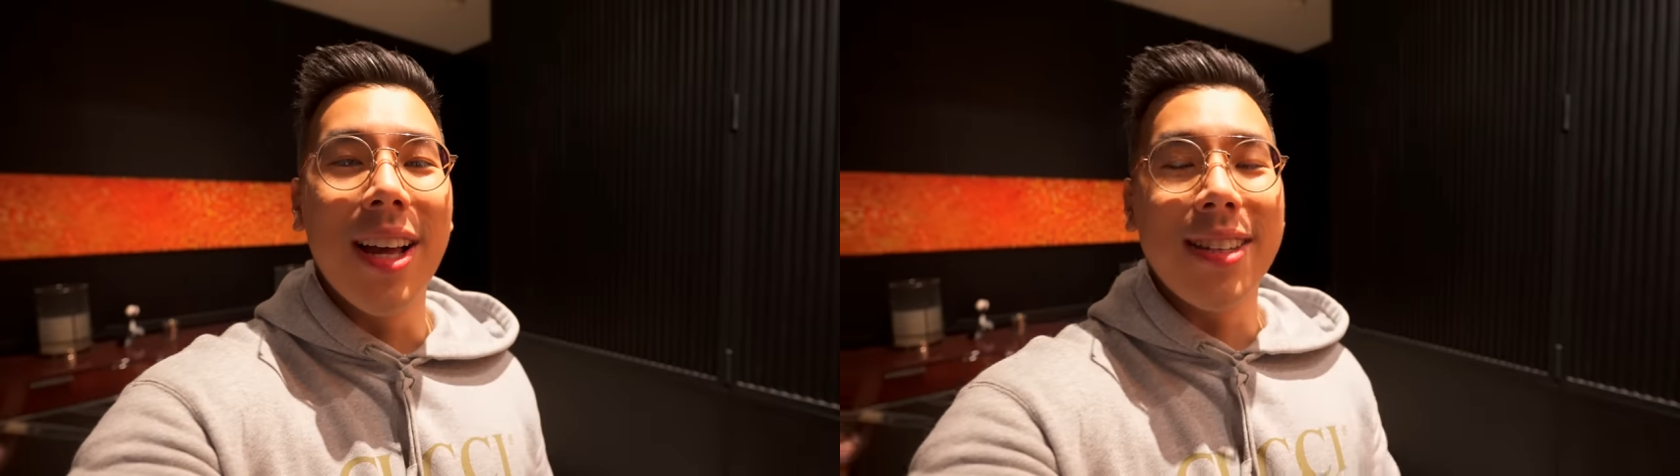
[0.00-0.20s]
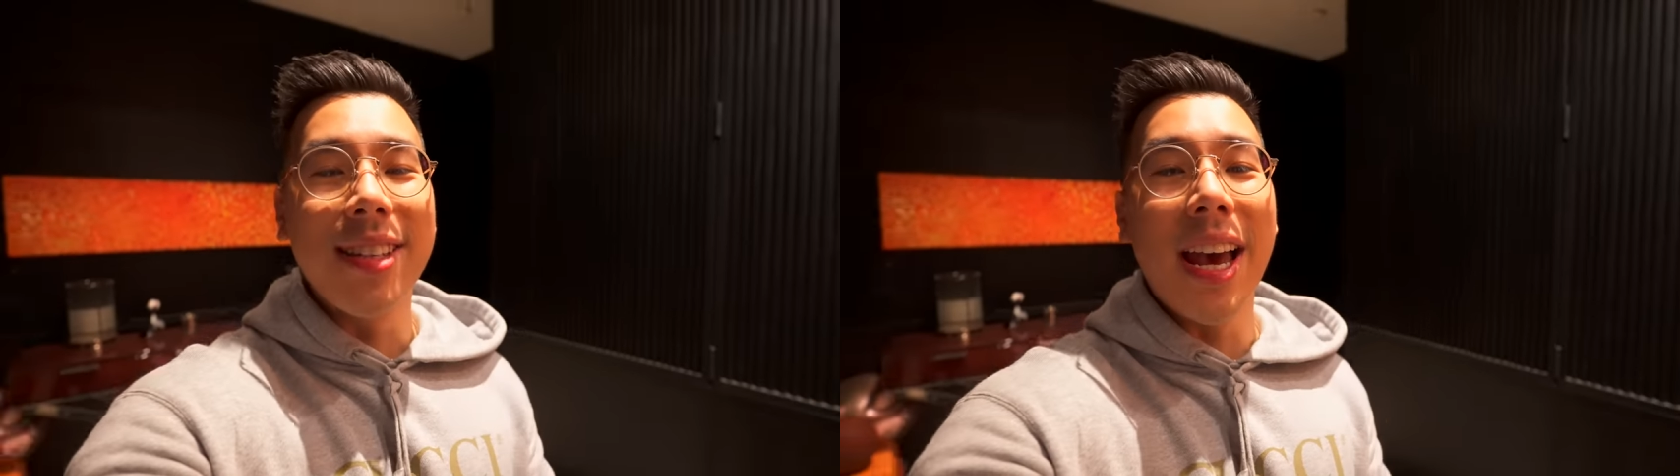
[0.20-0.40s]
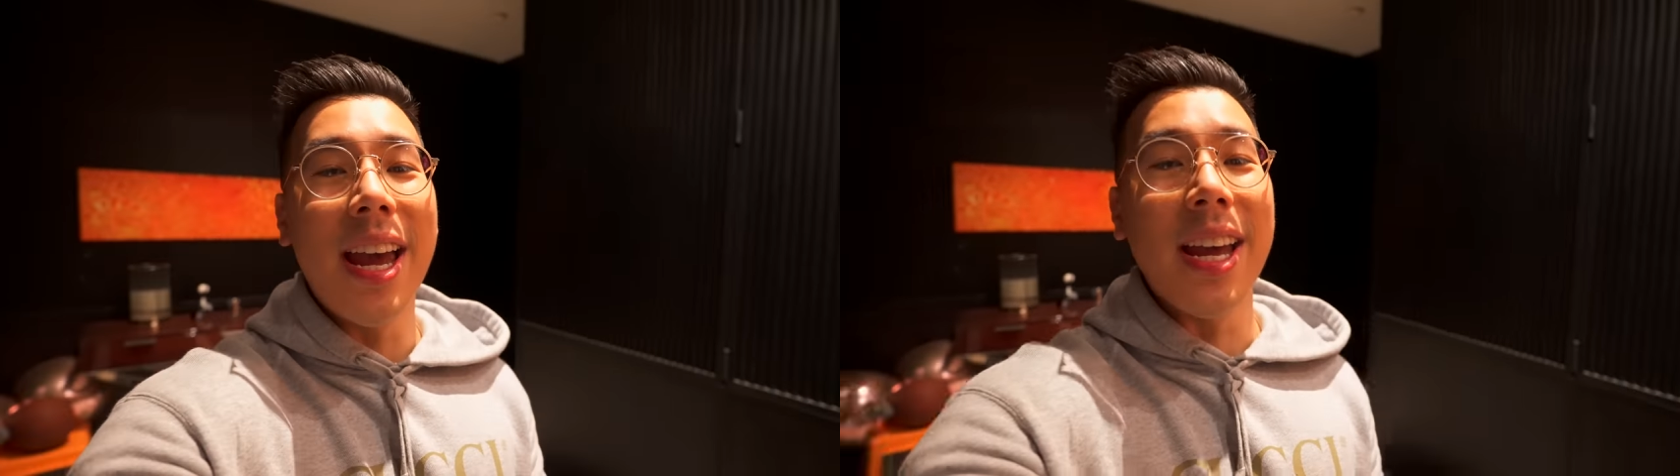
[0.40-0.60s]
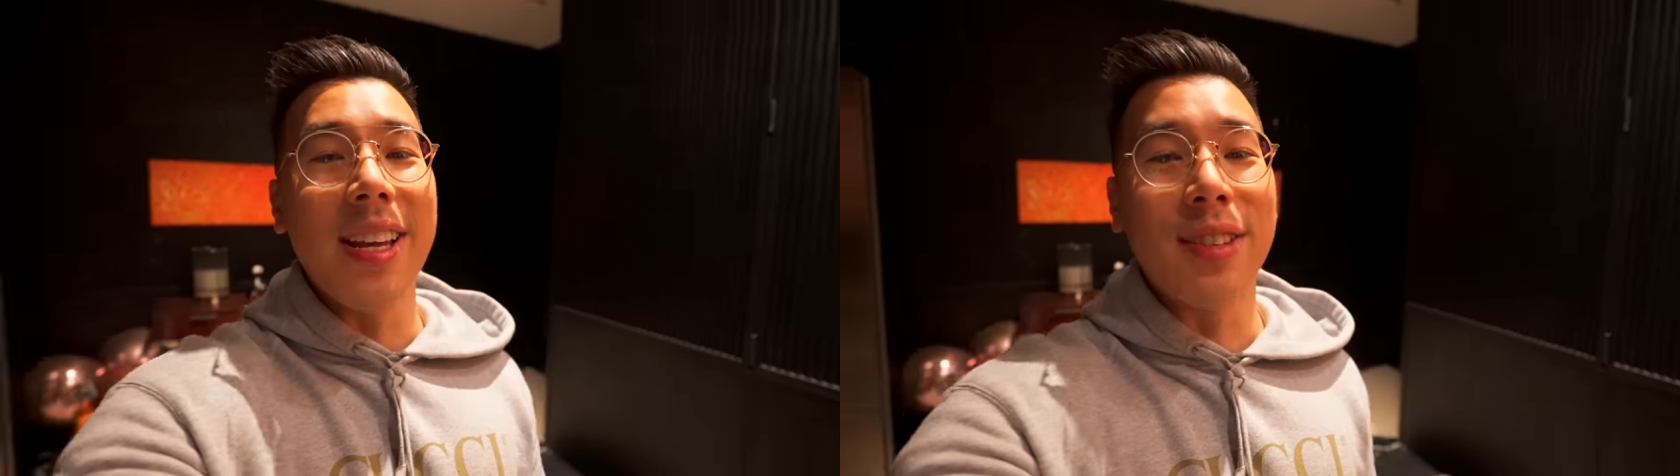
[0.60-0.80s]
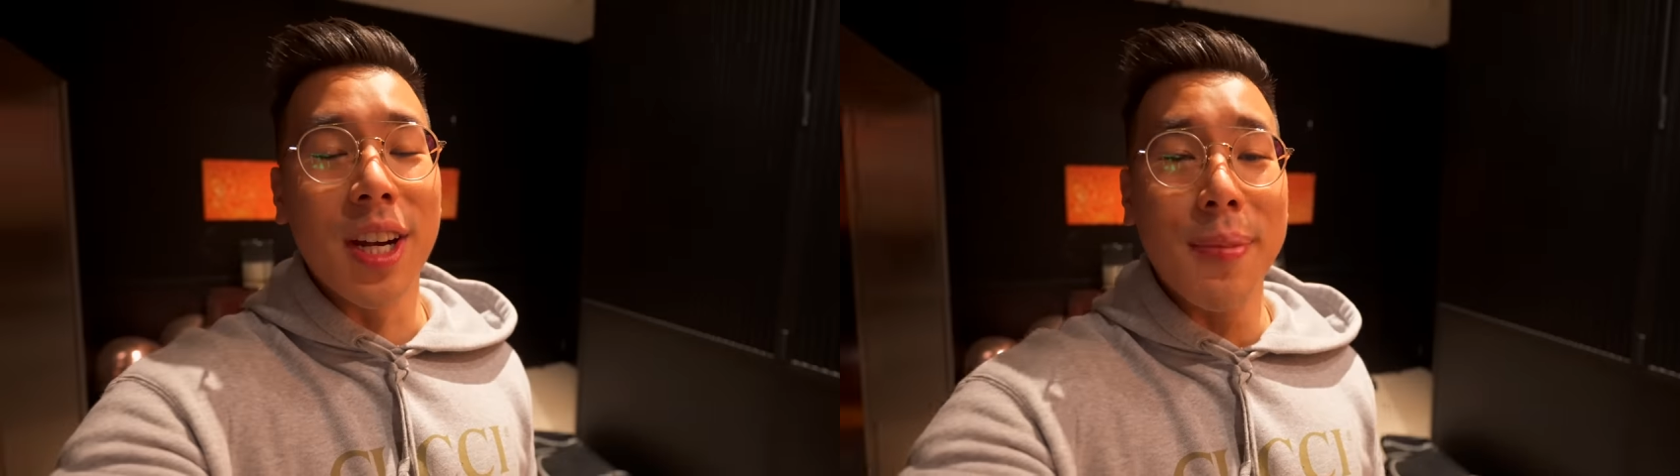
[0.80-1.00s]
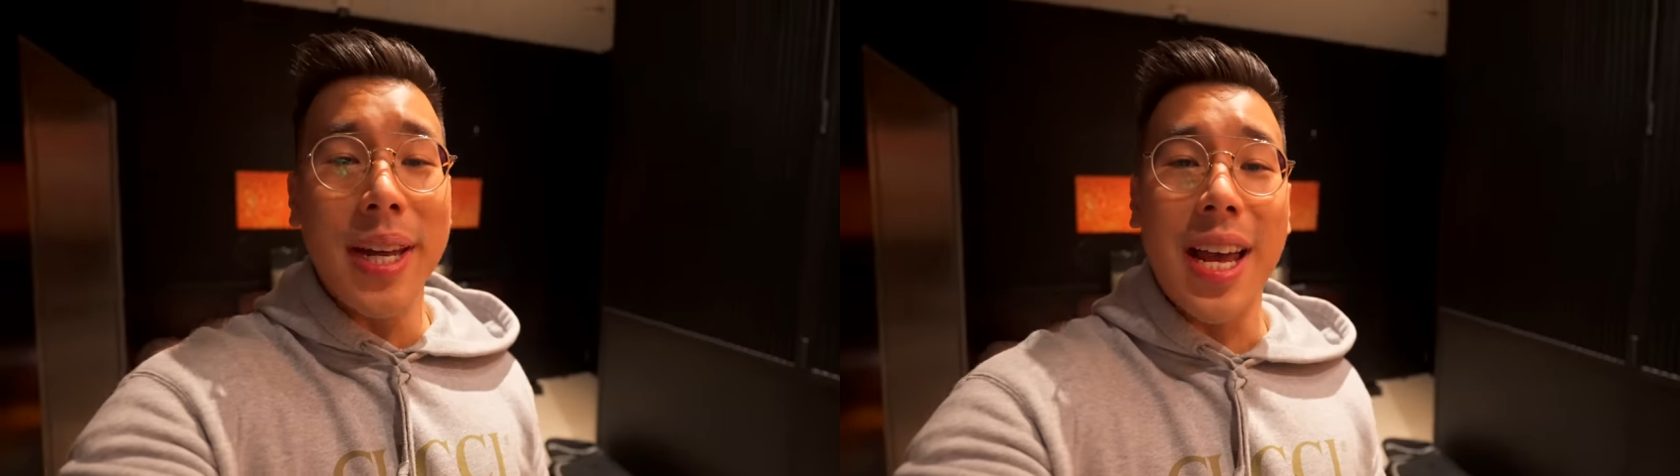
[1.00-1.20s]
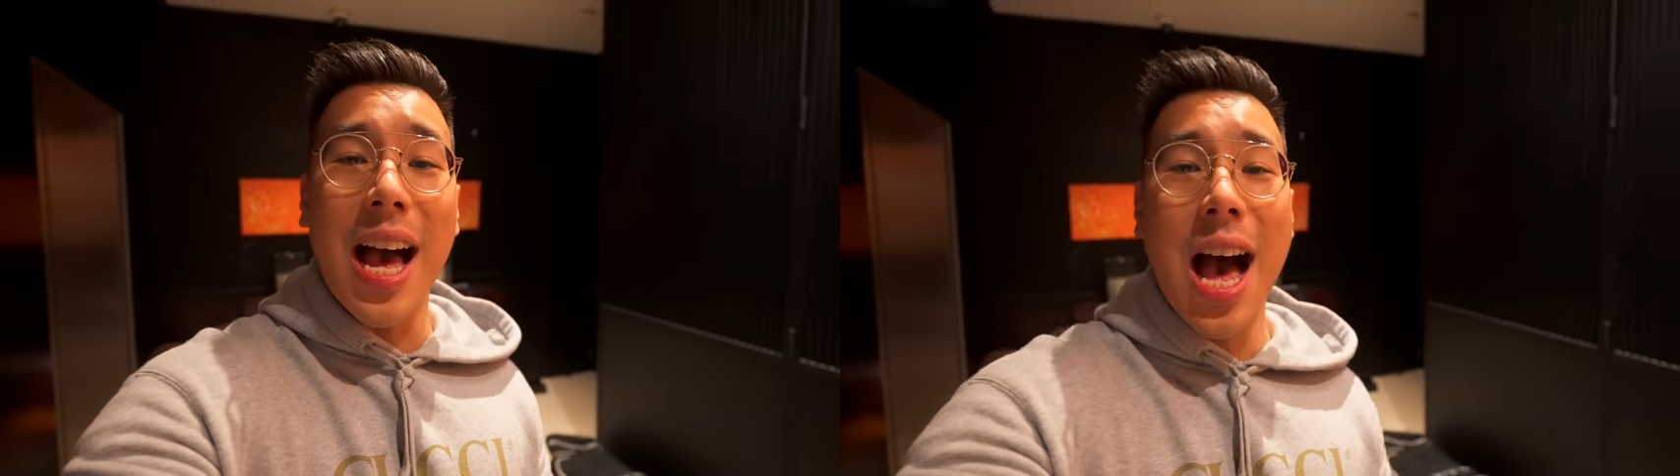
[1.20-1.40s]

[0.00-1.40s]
and today is going to be